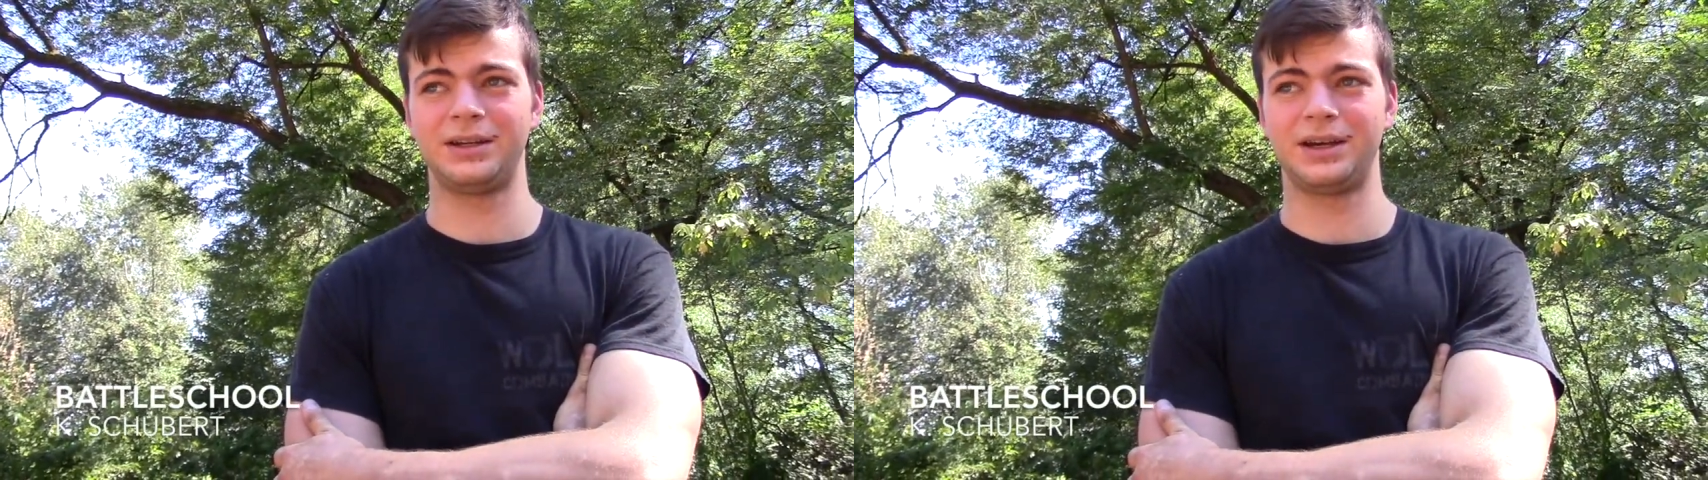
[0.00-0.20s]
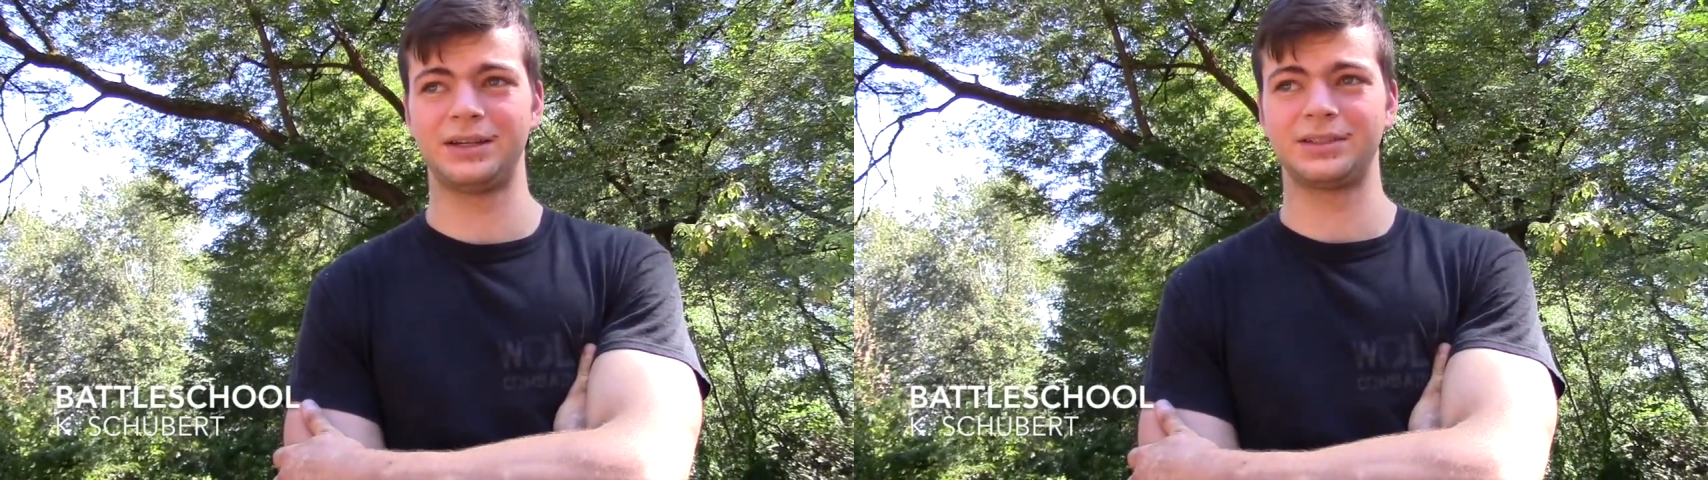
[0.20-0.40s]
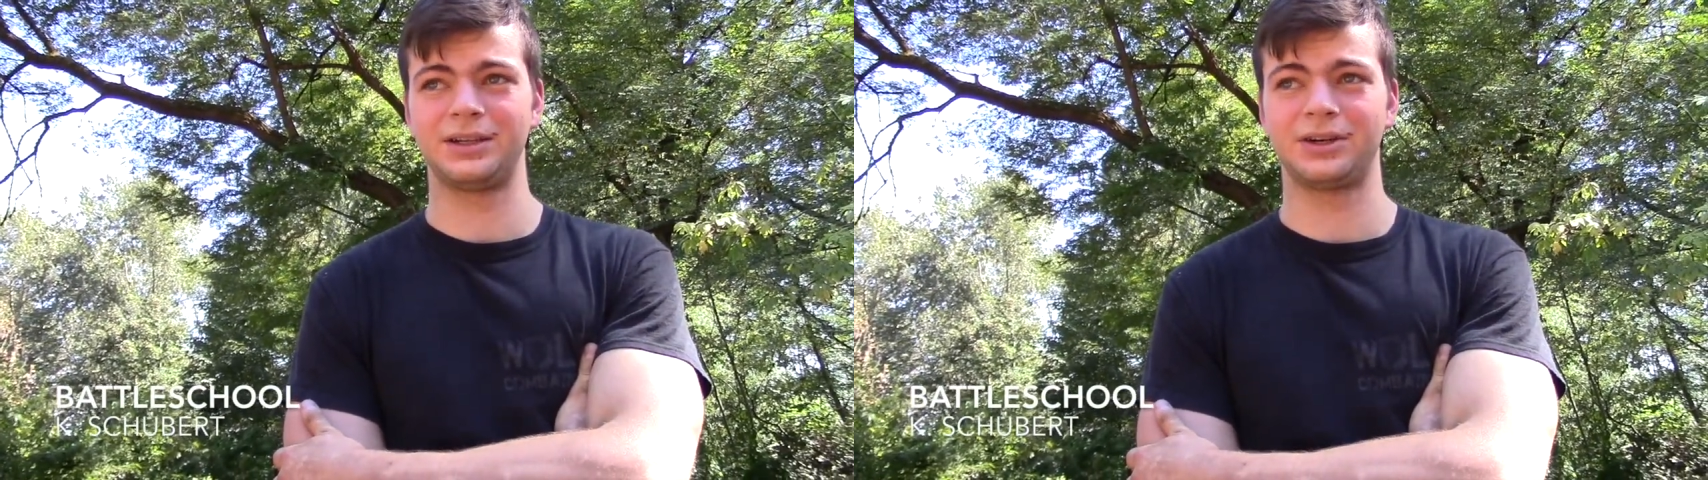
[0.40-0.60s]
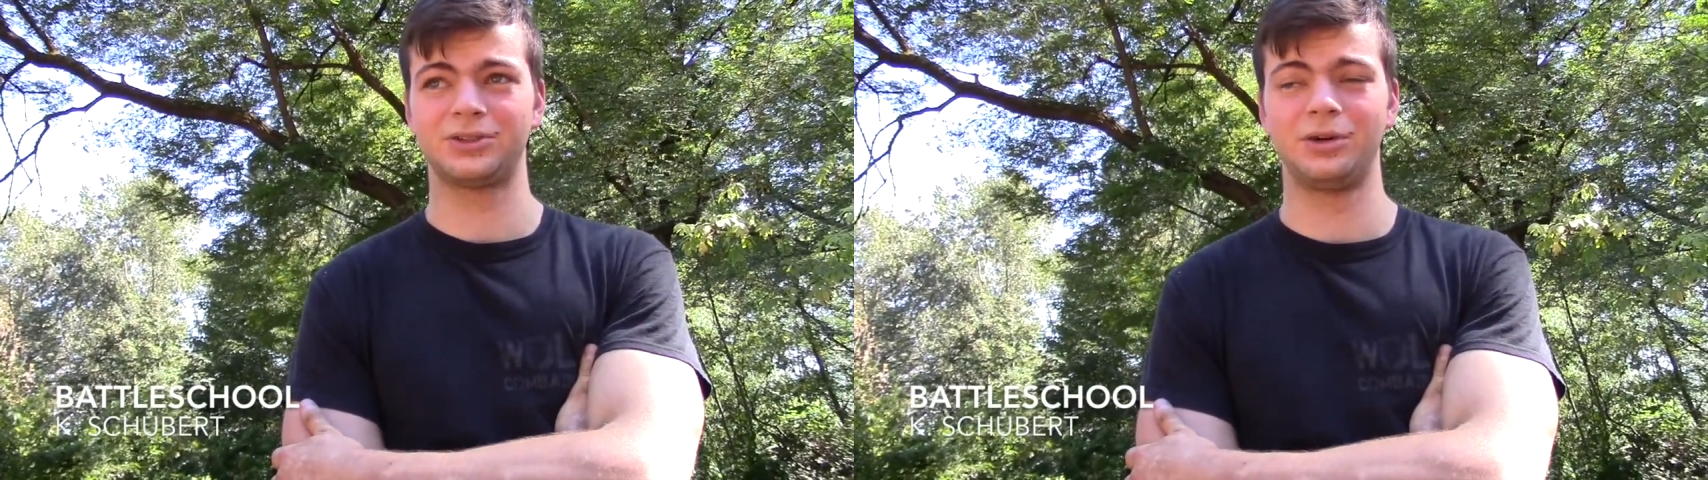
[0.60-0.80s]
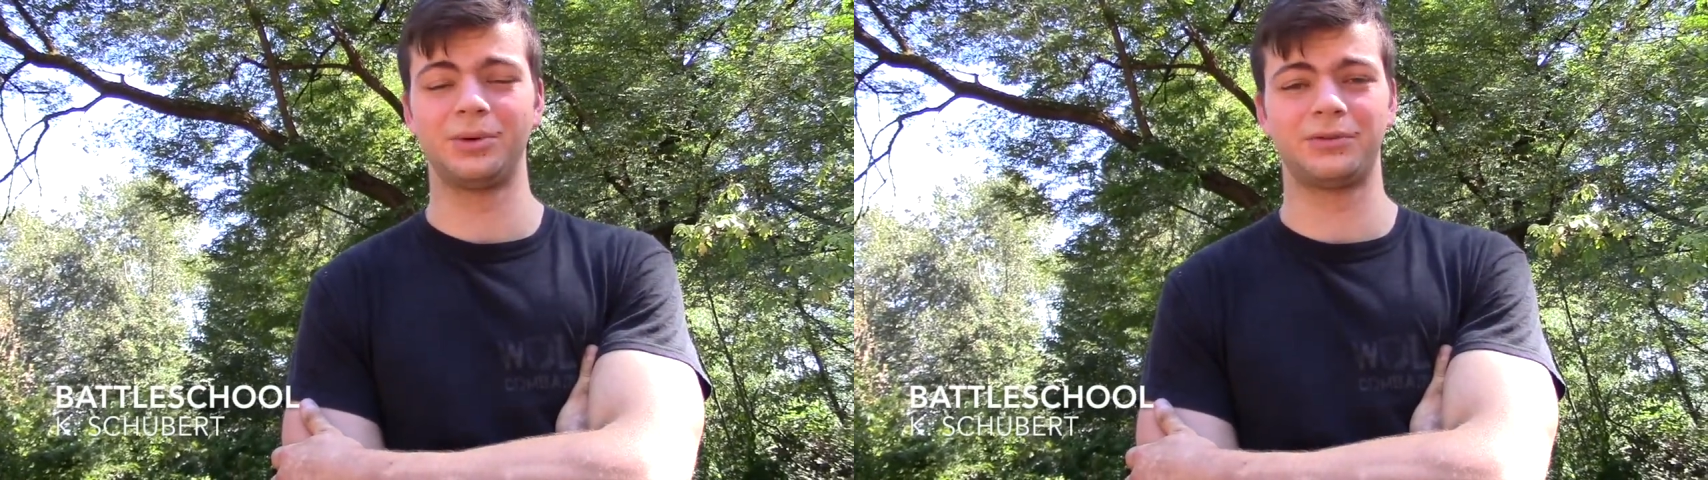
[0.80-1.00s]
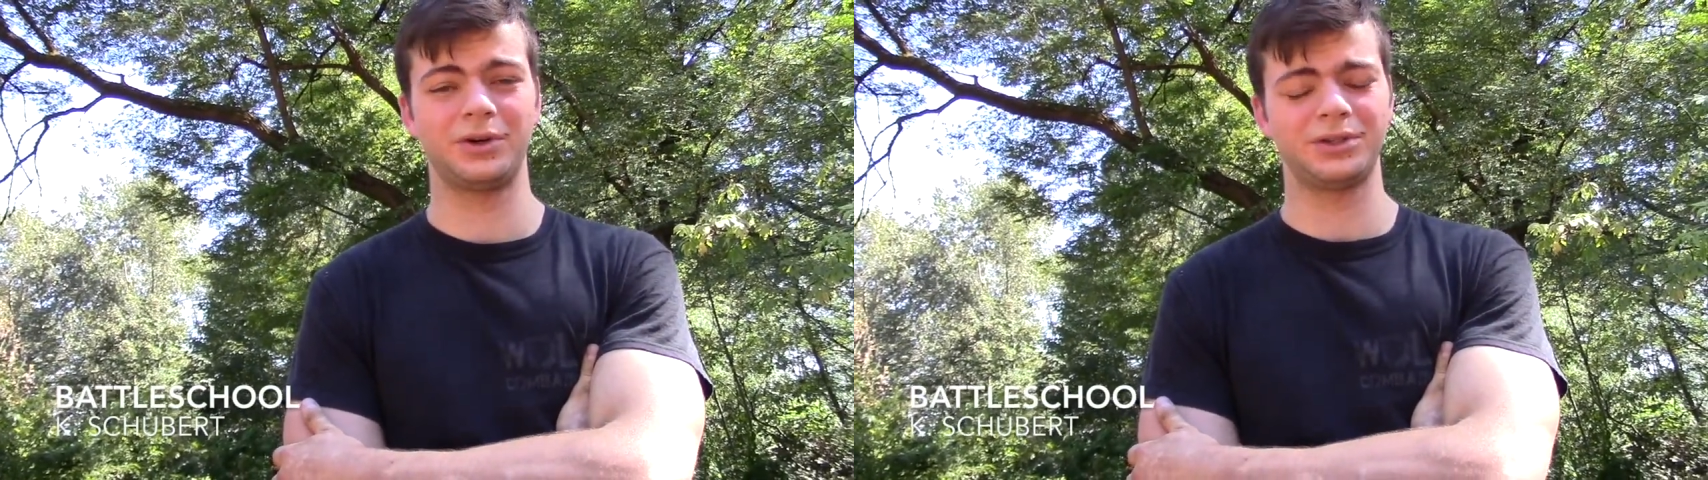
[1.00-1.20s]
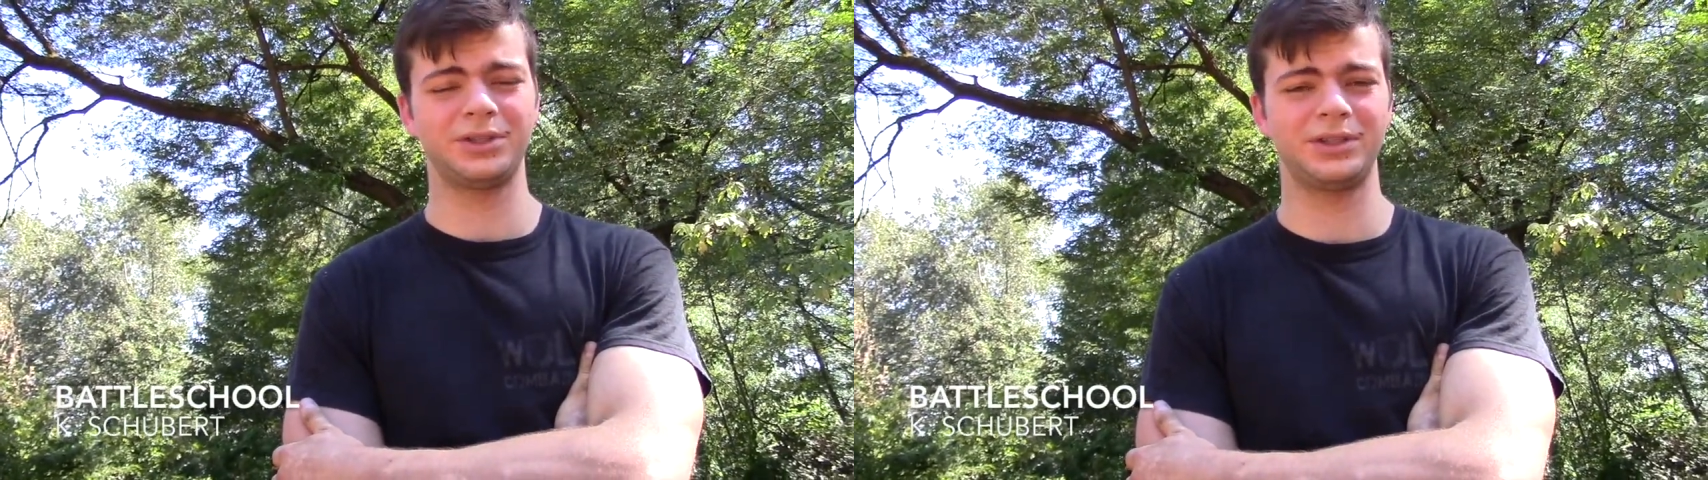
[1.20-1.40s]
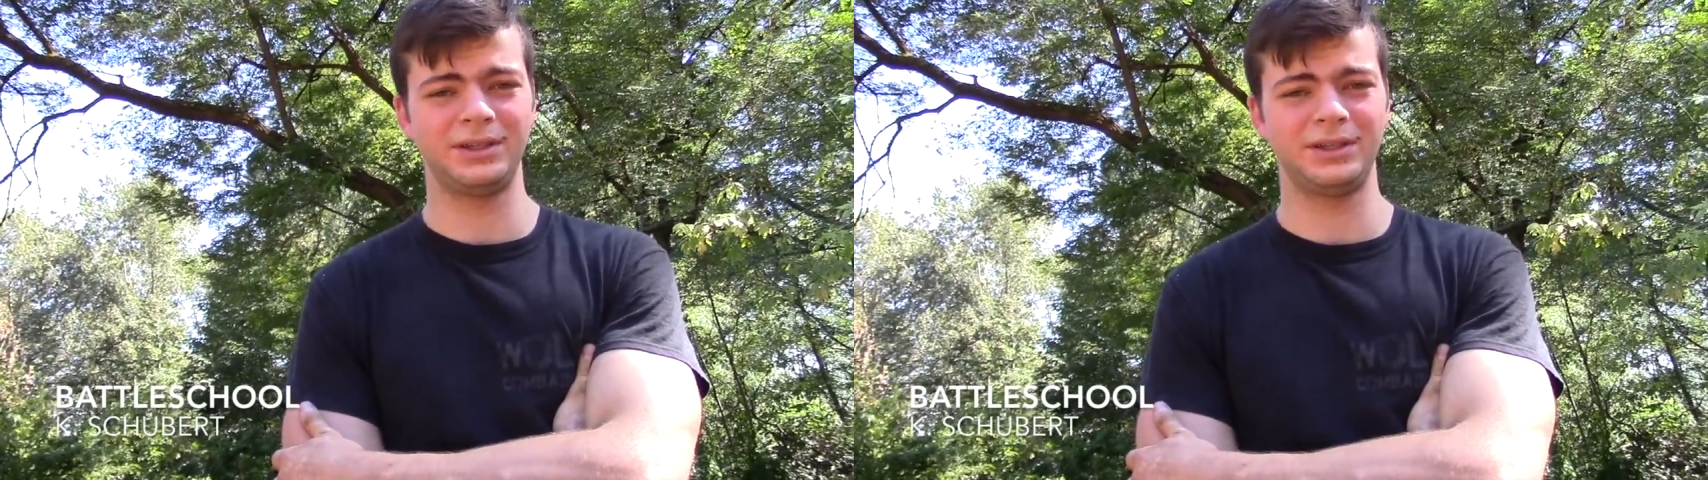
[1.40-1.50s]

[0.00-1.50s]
uh, October first